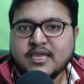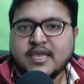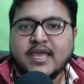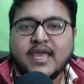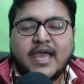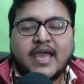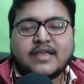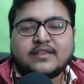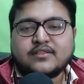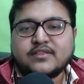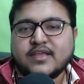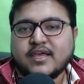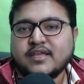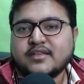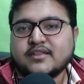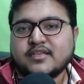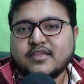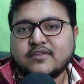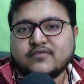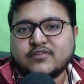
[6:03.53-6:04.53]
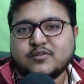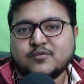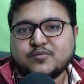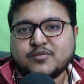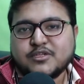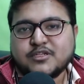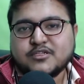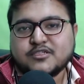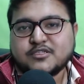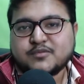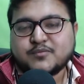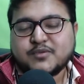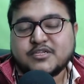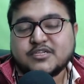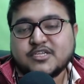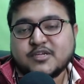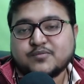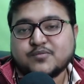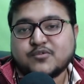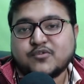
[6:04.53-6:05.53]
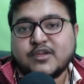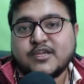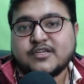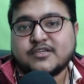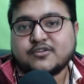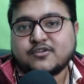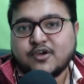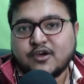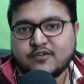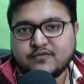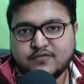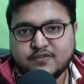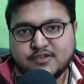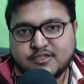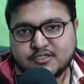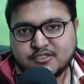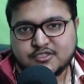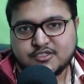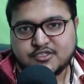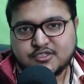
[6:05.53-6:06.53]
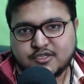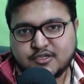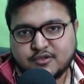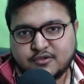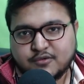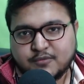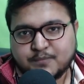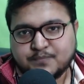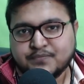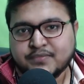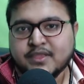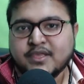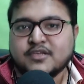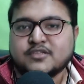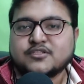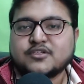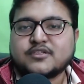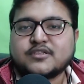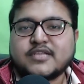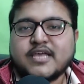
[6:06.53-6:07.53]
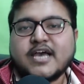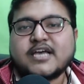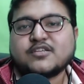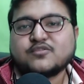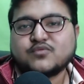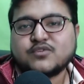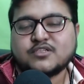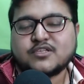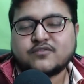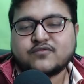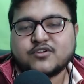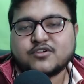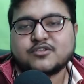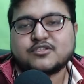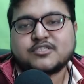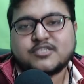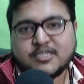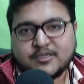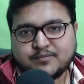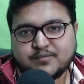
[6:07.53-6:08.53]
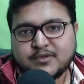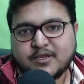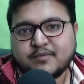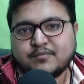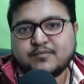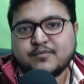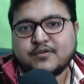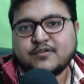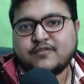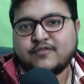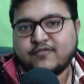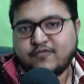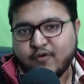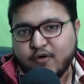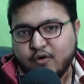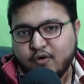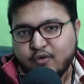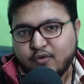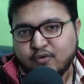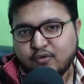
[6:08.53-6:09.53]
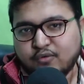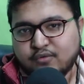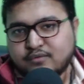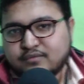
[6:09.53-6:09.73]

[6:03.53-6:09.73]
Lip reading: and then they will build up great confidence too. So that was our tip number 4.